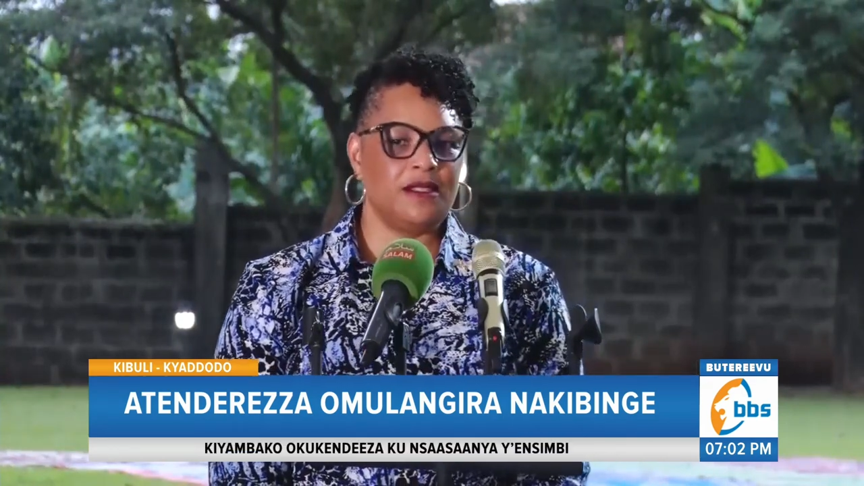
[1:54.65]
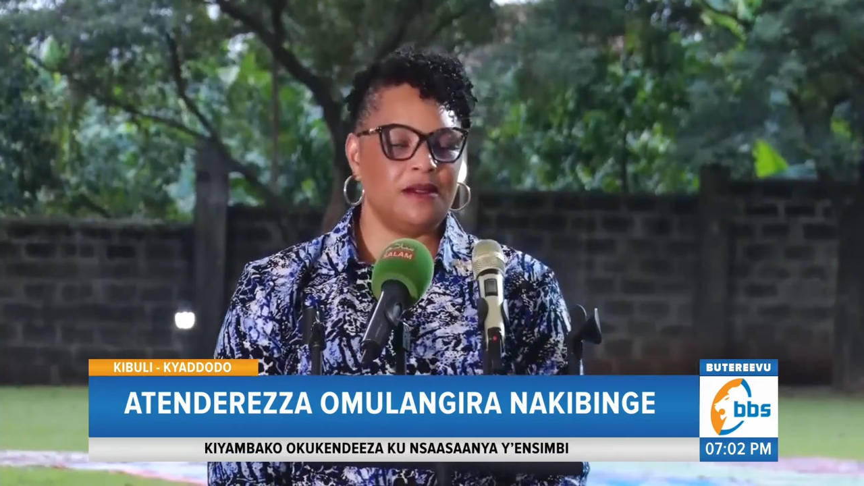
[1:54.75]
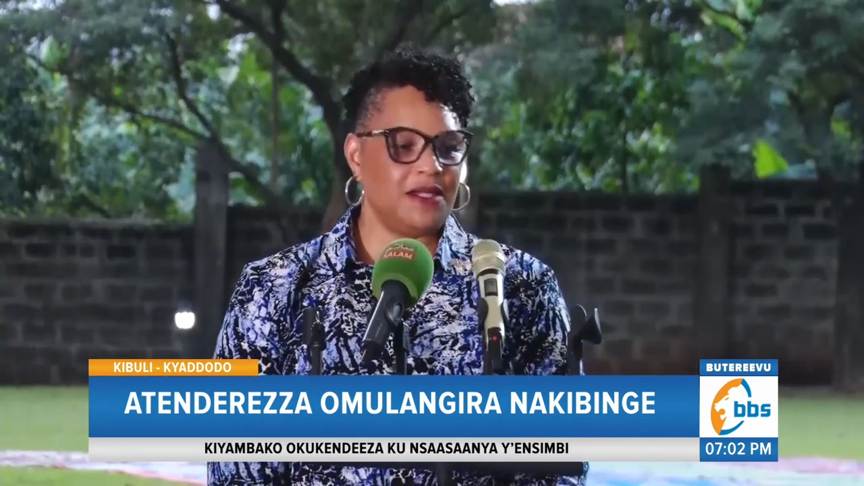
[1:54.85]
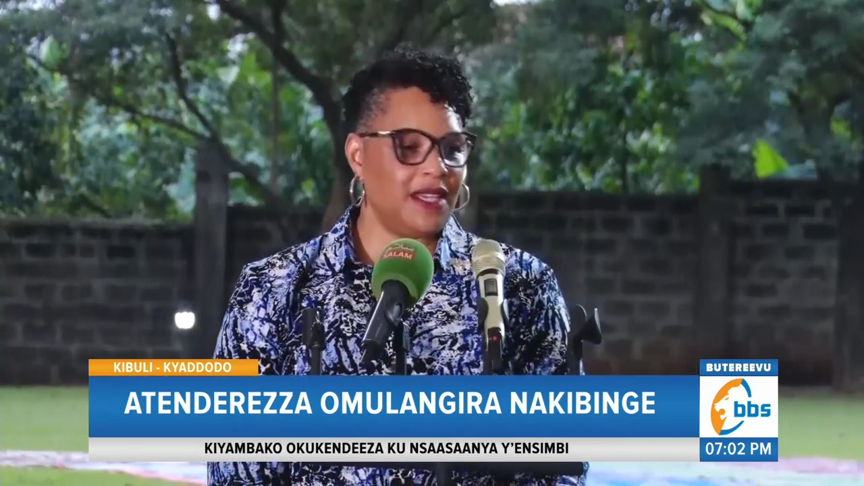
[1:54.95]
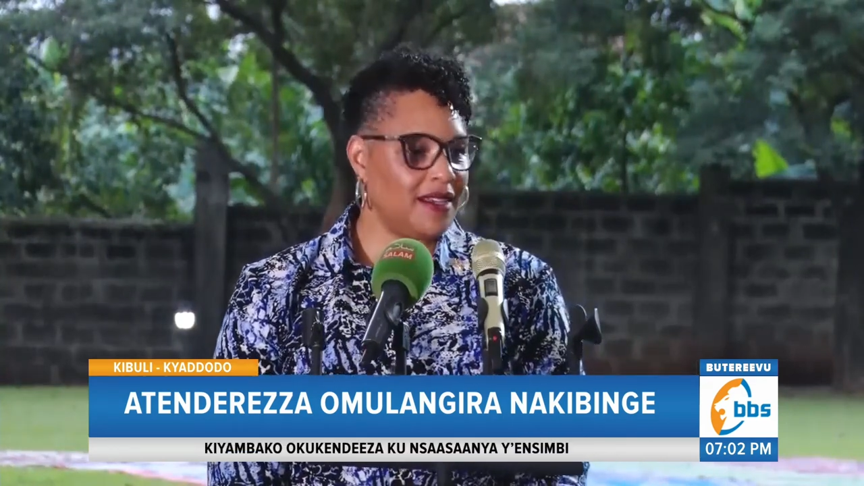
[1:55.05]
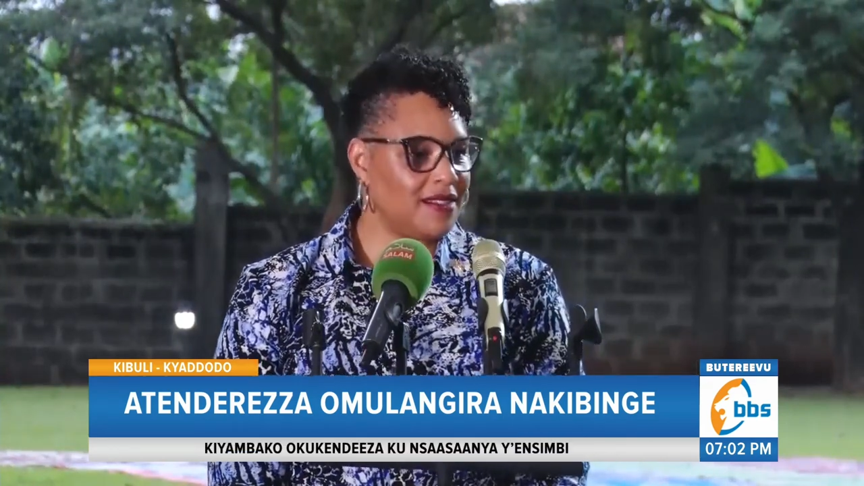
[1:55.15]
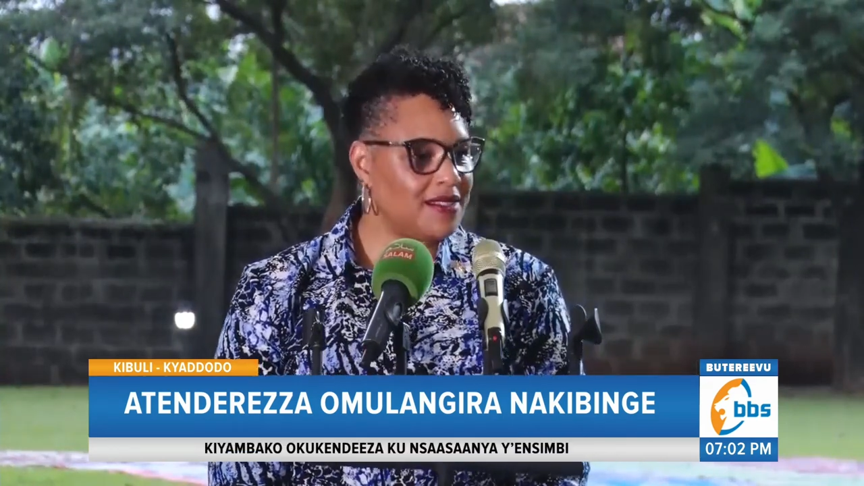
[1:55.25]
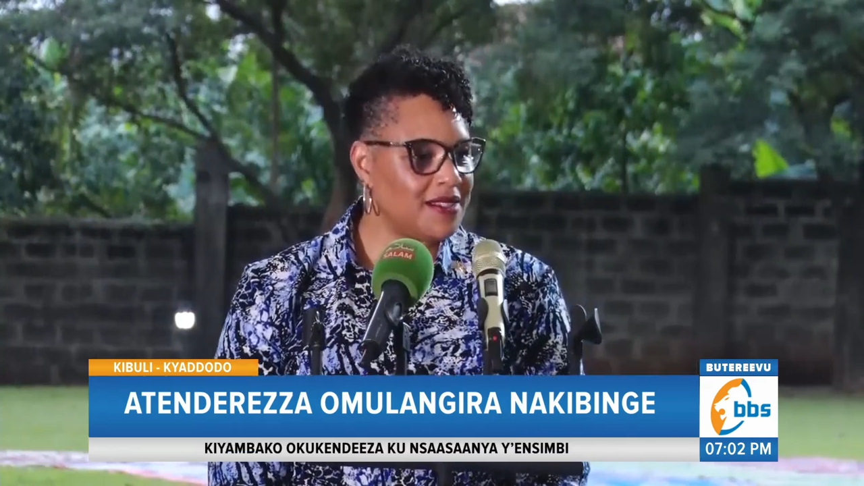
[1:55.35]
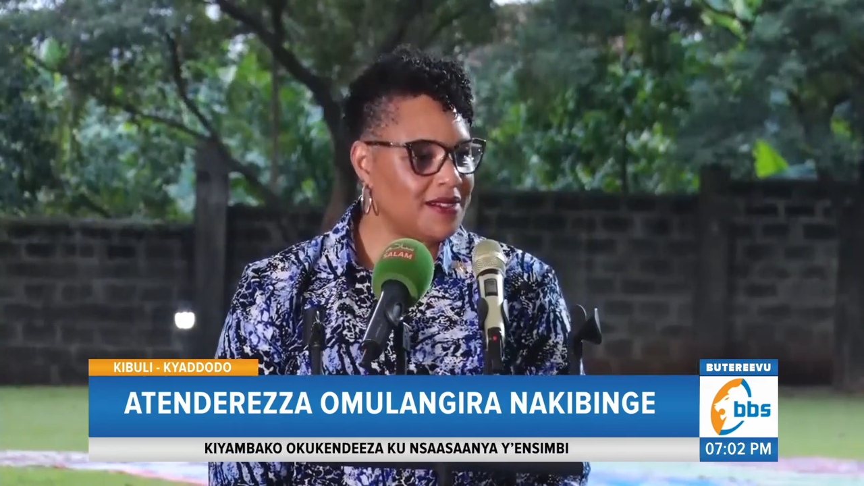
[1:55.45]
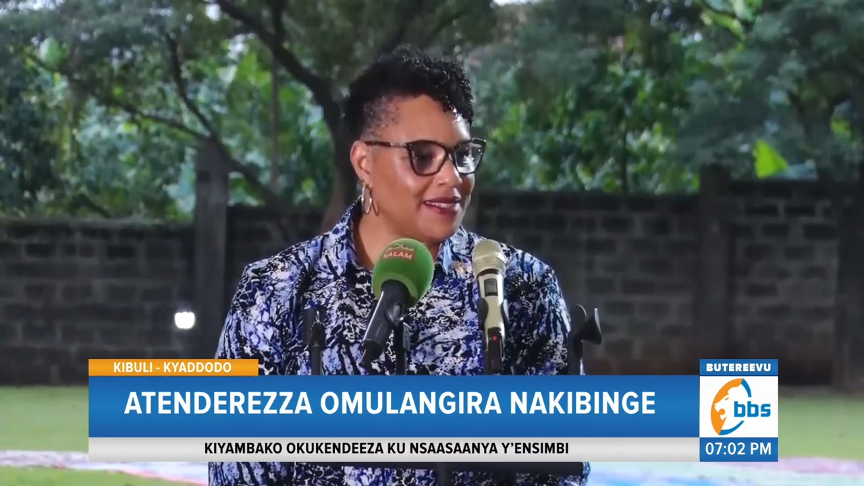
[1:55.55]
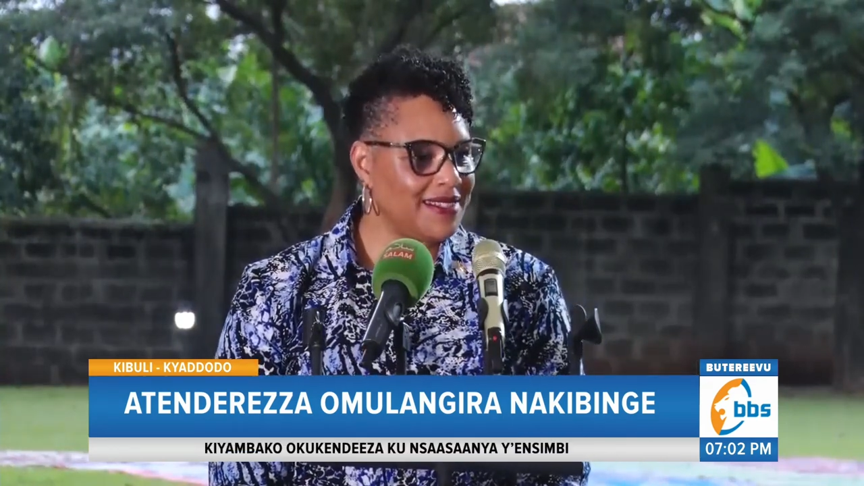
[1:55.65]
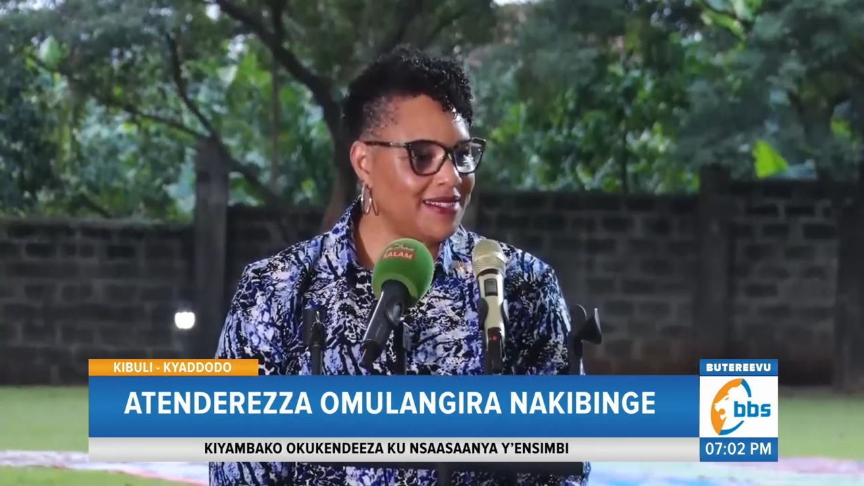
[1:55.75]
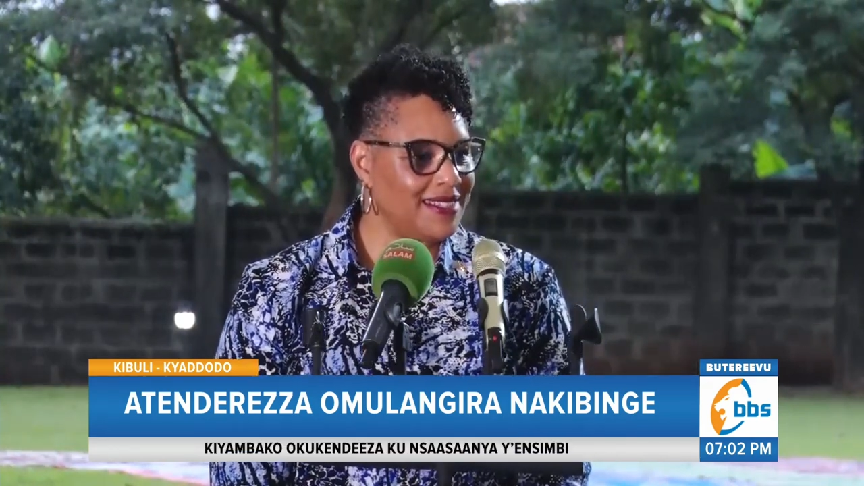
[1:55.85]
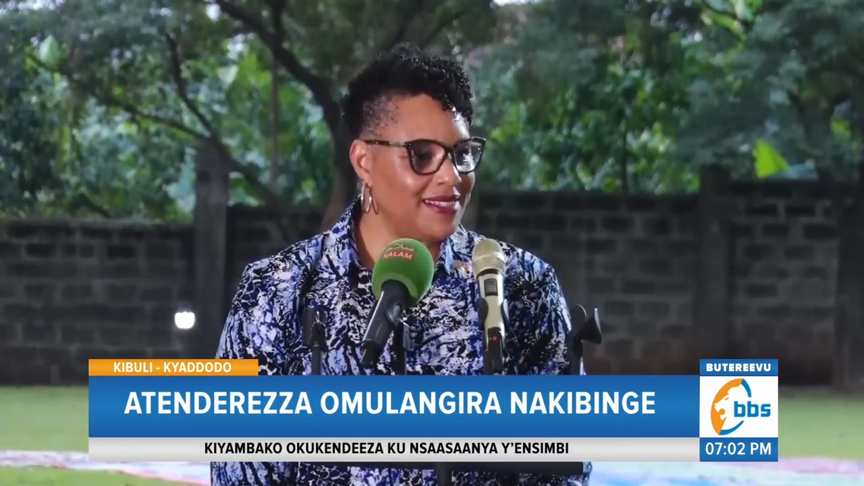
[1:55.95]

to take it seriously,